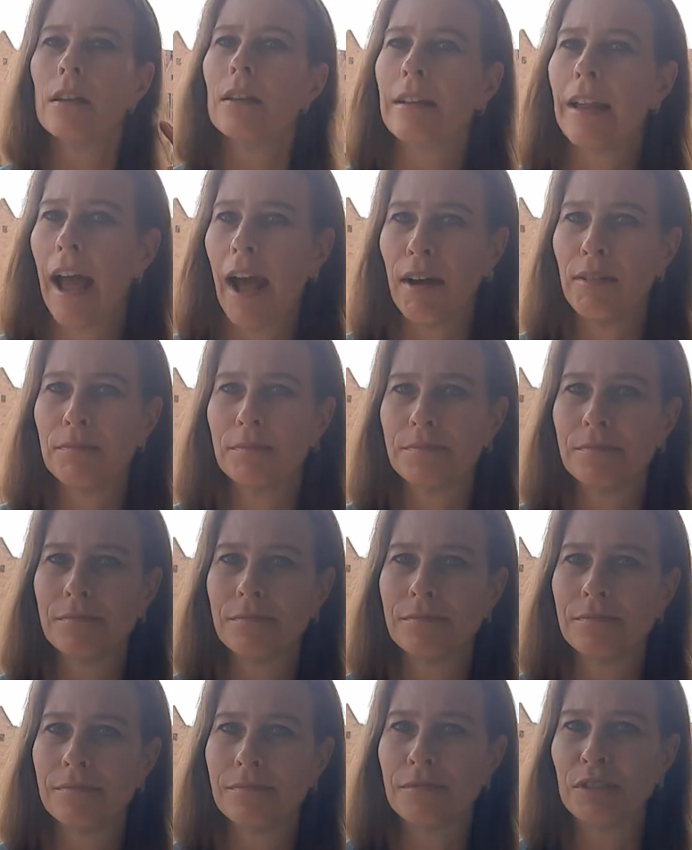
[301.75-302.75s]
Now,
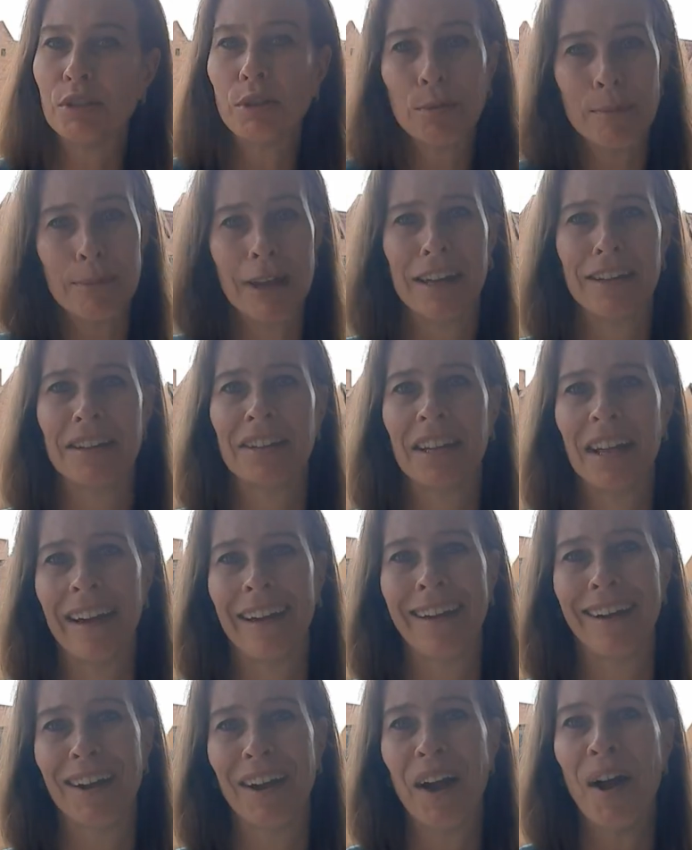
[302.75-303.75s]
you may
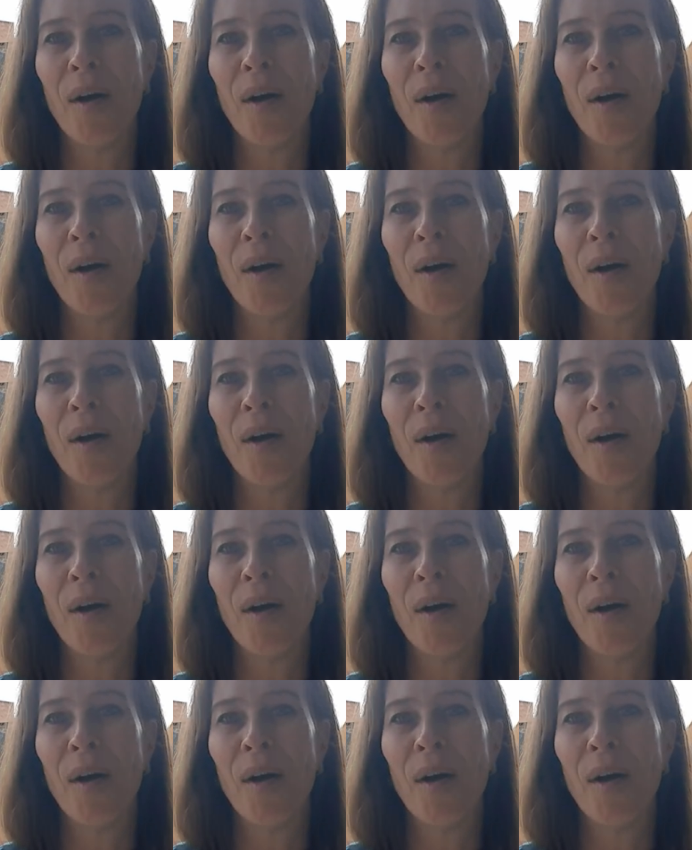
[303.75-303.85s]
think,